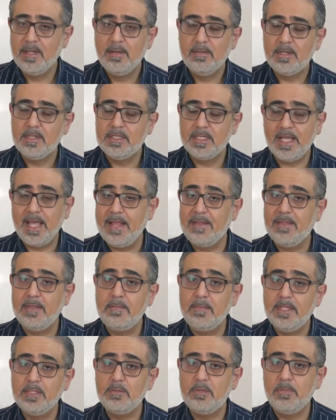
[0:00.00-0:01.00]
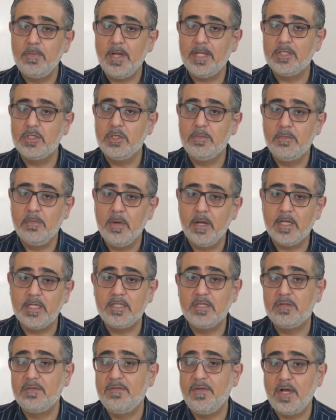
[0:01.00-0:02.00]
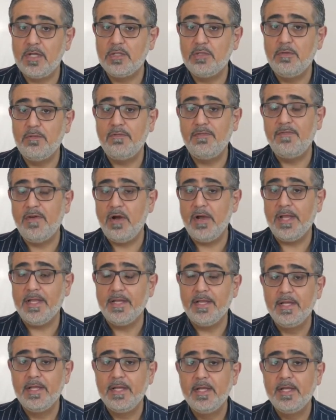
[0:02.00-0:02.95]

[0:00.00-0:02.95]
because again, the mince we buy in supermarkets is far too fine.